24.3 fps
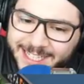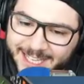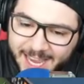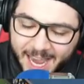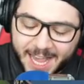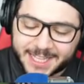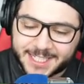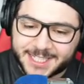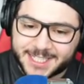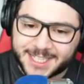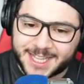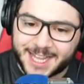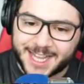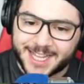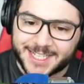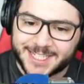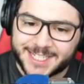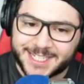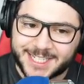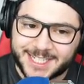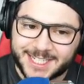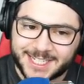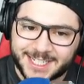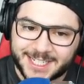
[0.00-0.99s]
gets
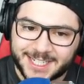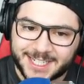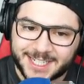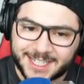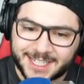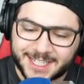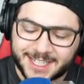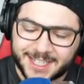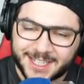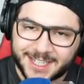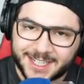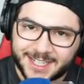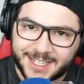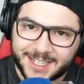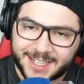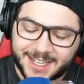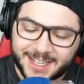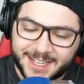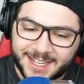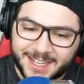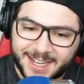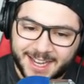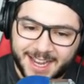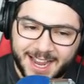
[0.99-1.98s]
this.
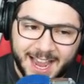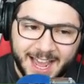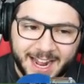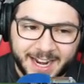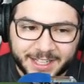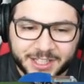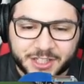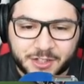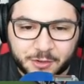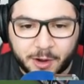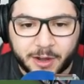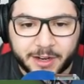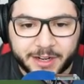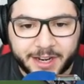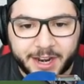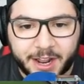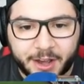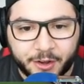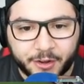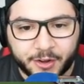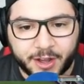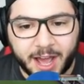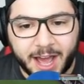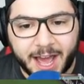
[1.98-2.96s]
And it's one
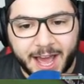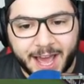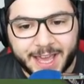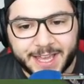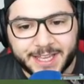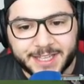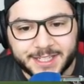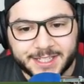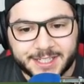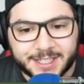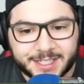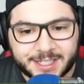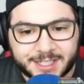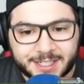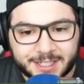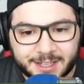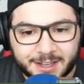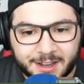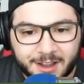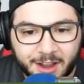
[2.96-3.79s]
nil, guys.